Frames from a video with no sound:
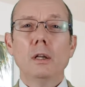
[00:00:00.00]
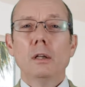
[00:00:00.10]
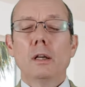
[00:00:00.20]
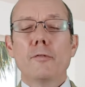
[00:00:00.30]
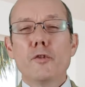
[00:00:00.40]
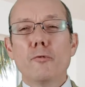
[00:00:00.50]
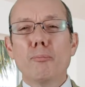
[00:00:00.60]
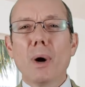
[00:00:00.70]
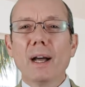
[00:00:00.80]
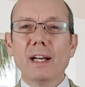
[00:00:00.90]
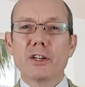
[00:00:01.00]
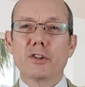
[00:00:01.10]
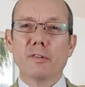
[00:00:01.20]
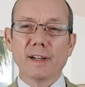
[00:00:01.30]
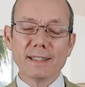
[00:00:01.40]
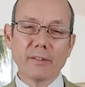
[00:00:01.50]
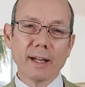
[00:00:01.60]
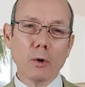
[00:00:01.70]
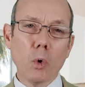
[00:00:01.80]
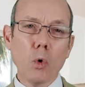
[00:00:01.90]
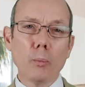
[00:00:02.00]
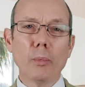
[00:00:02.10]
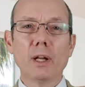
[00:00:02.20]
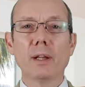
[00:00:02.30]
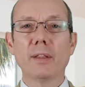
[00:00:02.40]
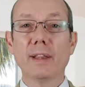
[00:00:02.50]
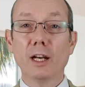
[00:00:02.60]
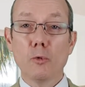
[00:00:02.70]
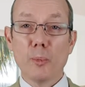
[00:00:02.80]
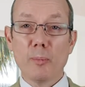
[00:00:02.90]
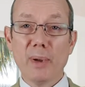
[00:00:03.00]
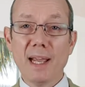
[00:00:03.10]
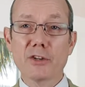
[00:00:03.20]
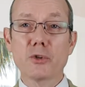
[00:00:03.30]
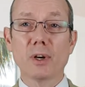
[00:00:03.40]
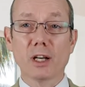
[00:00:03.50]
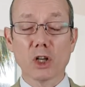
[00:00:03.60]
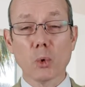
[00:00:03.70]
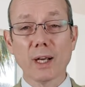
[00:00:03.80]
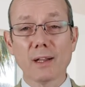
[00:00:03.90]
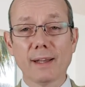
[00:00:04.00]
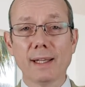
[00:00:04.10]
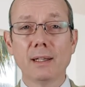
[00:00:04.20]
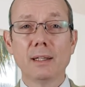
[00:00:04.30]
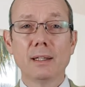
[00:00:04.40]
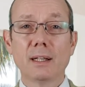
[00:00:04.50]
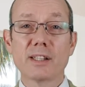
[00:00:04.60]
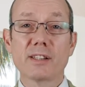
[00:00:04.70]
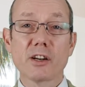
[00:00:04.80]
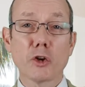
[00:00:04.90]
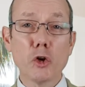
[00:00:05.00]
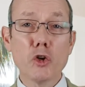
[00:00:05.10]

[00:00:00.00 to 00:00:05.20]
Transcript: If you've managed to find the right home, then it would be best to act quickly as there's a good